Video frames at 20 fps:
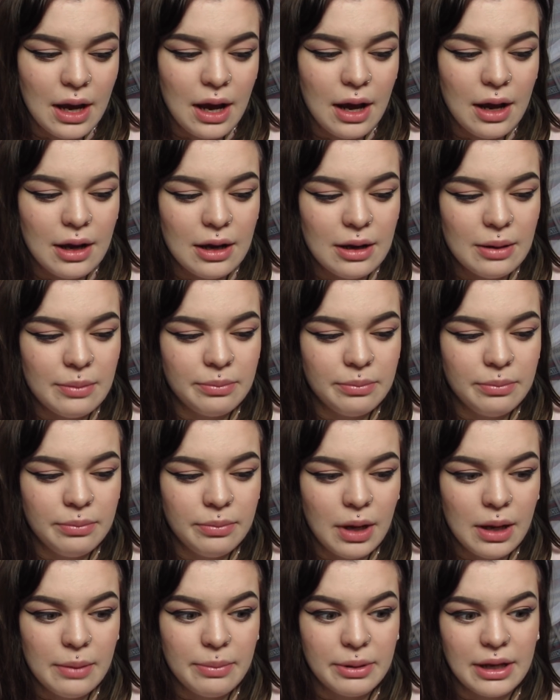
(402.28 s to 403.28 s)
Um,
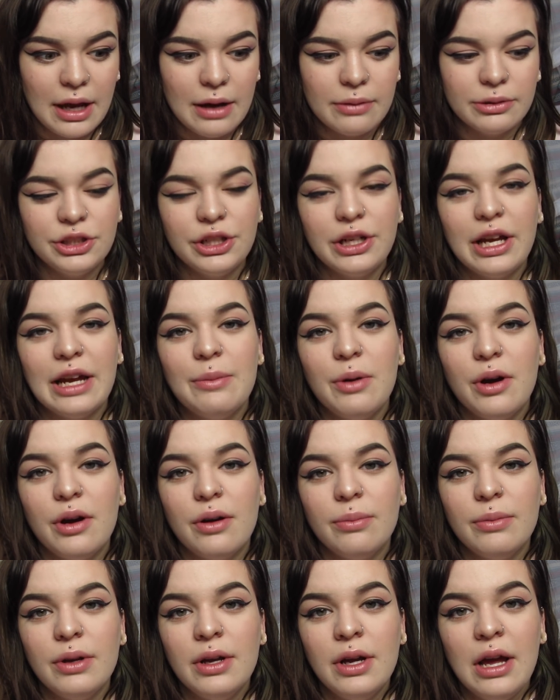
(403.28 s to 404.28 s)
but yeah, when she came
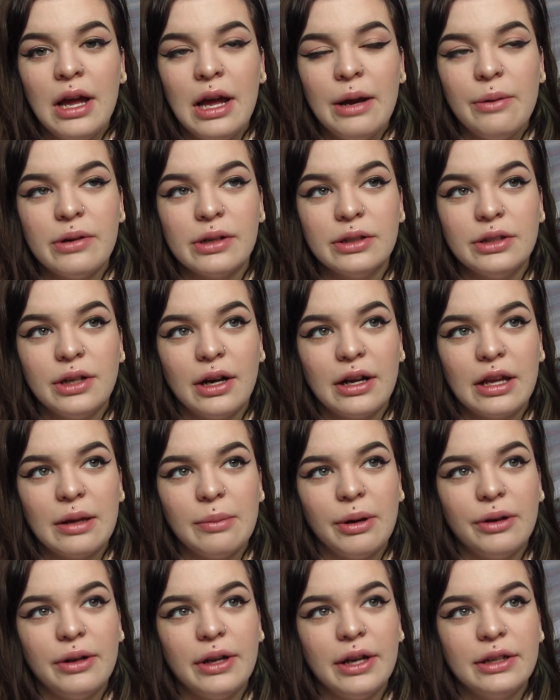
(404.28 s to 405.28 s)
home, we were talking
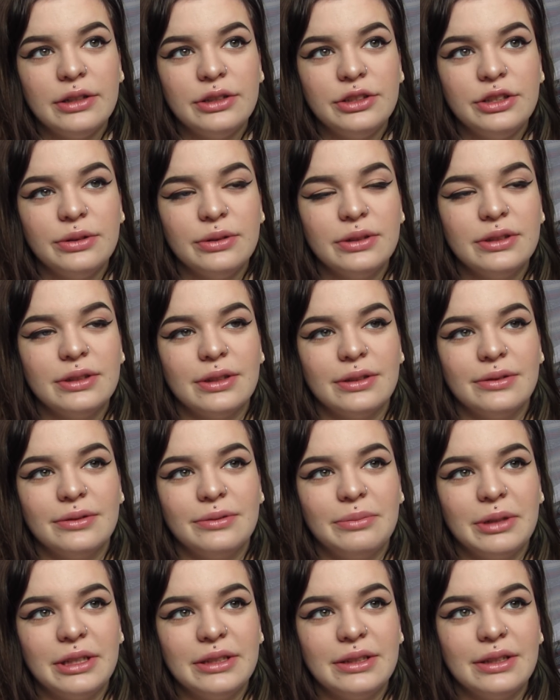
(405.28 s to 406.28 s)
about it, and she was
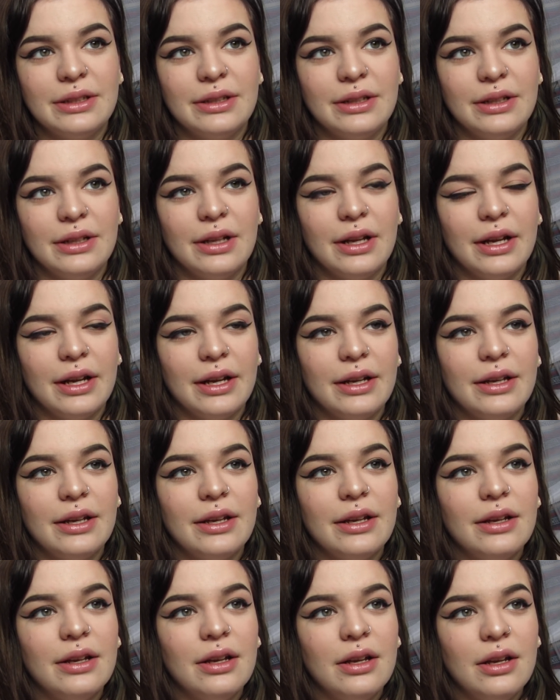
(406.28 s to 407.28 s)
basically
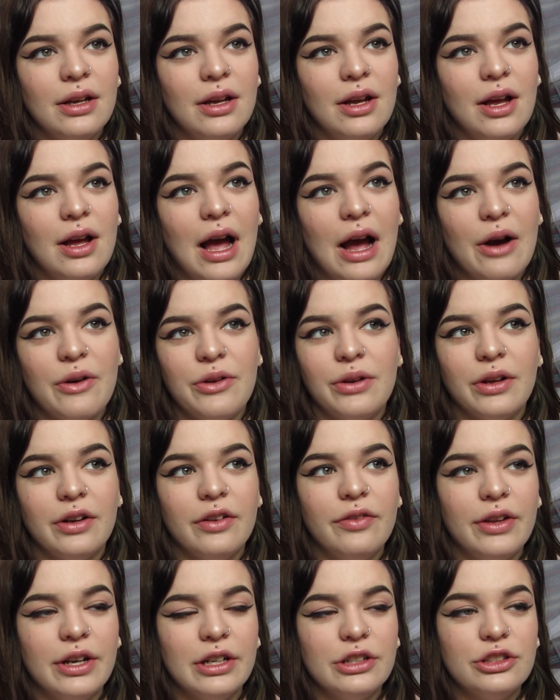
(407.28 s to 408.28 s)
like, how are you
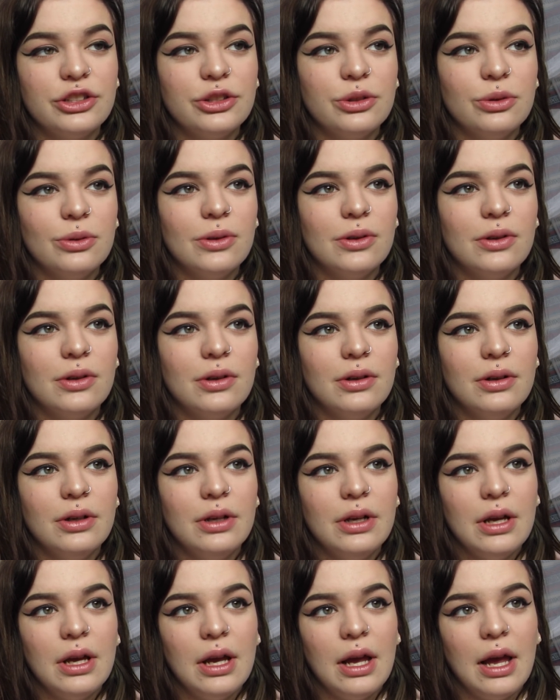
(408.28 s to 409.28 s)
gonna finish school?
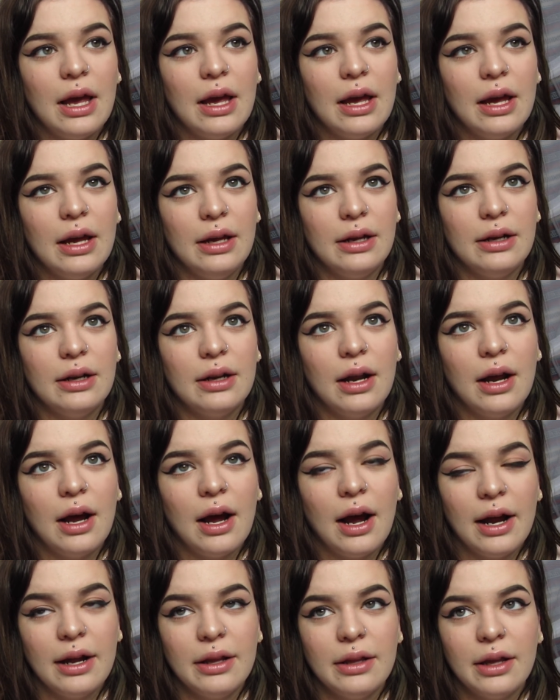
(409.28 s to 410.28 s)
And
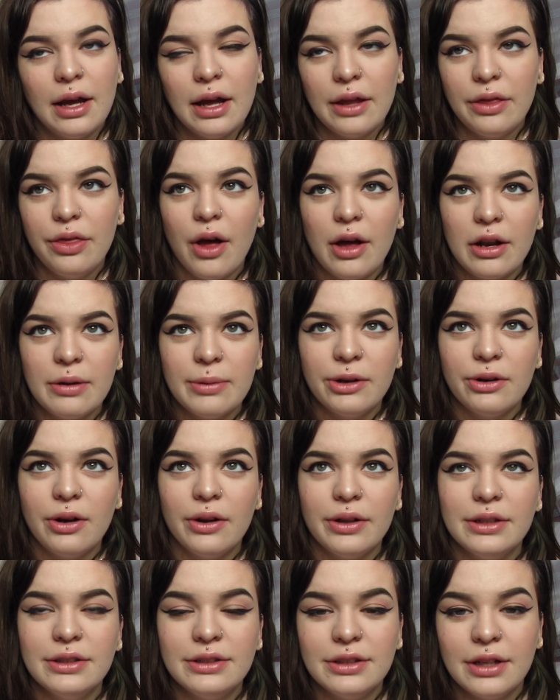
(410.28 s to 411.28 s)
I like had thought about
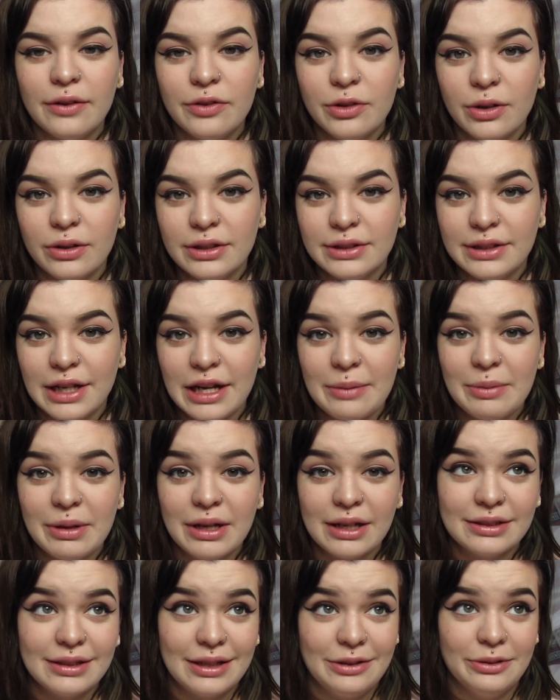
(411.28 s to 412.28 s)
all this stuff throughout the day,
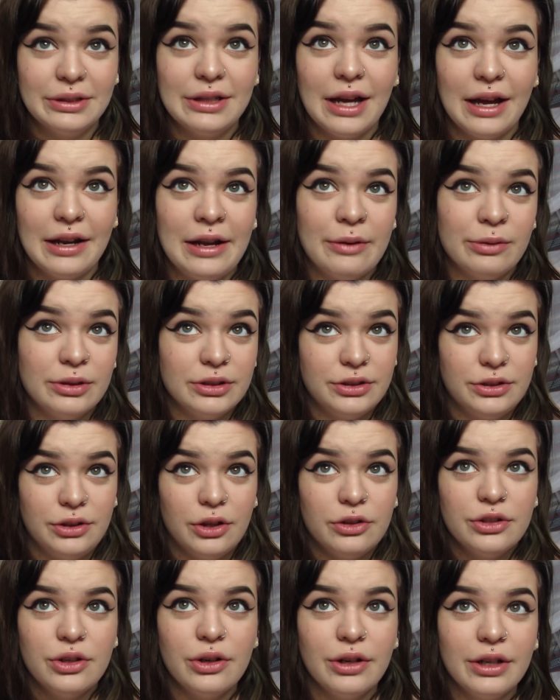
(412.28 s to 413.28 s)
because it was kind of, it was
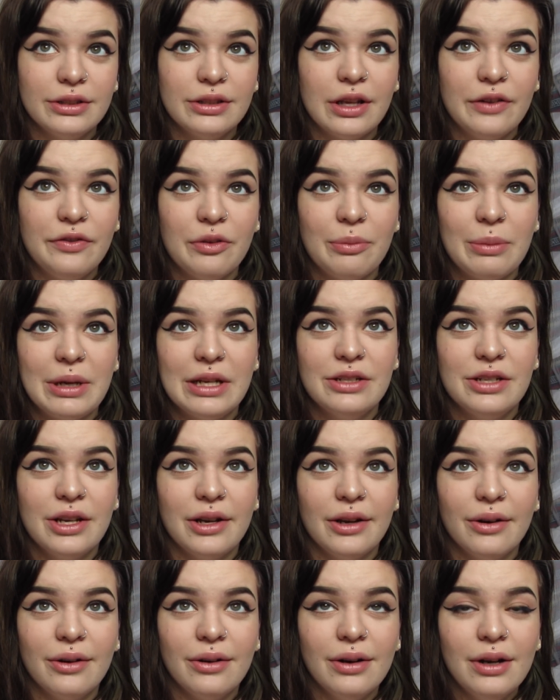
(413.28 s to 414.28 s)
concerning stuff for me
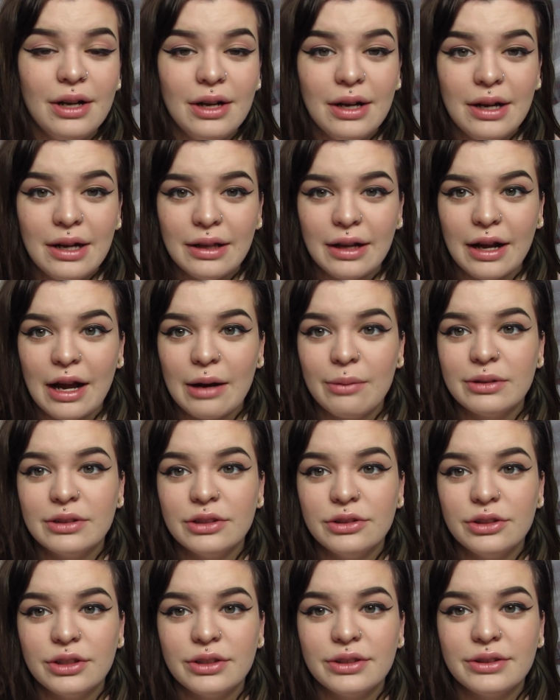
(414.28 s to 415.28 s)
too. Like I
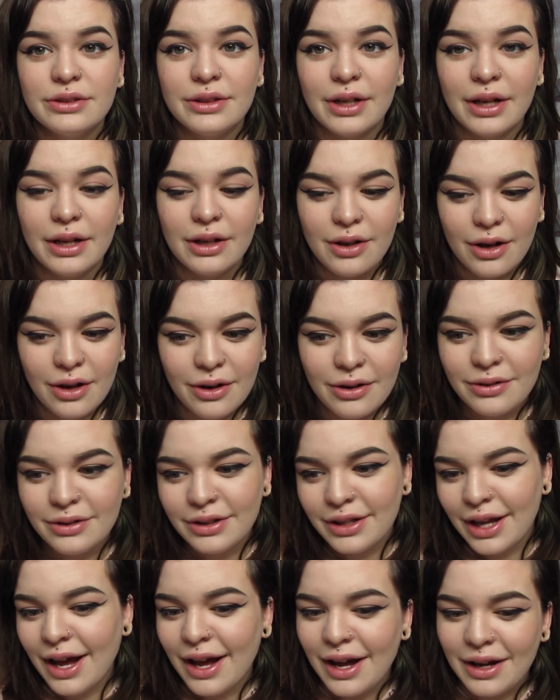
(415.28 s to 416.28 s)
wasn't just like, oh
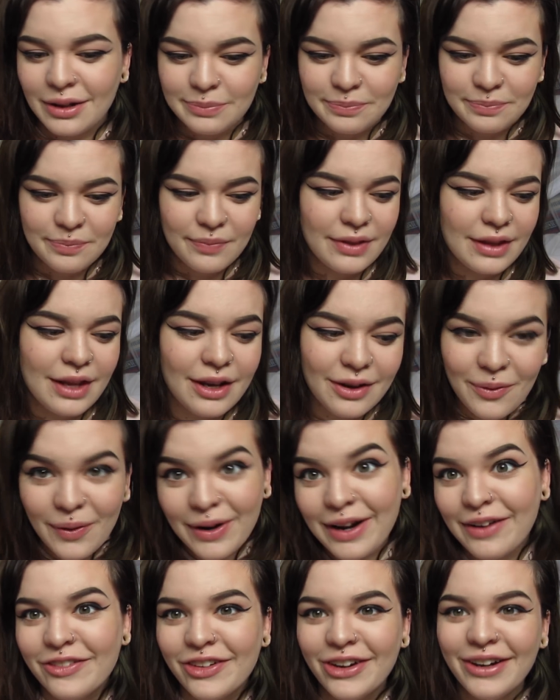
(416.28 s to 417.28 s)
yeah,
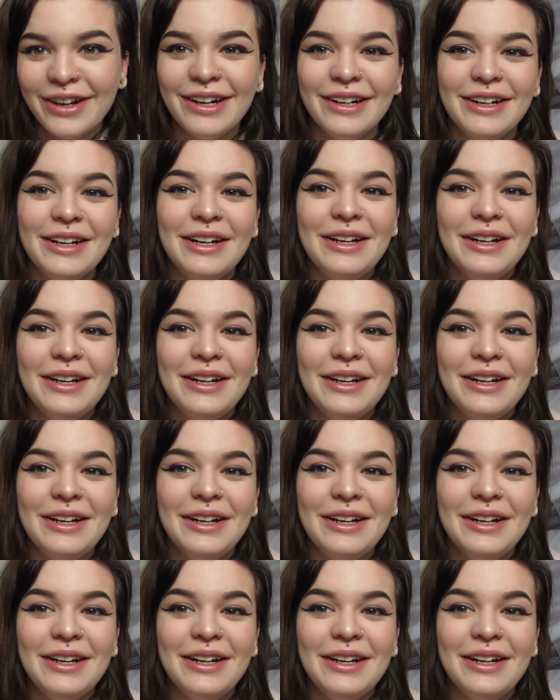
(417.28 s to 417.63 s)
whatever.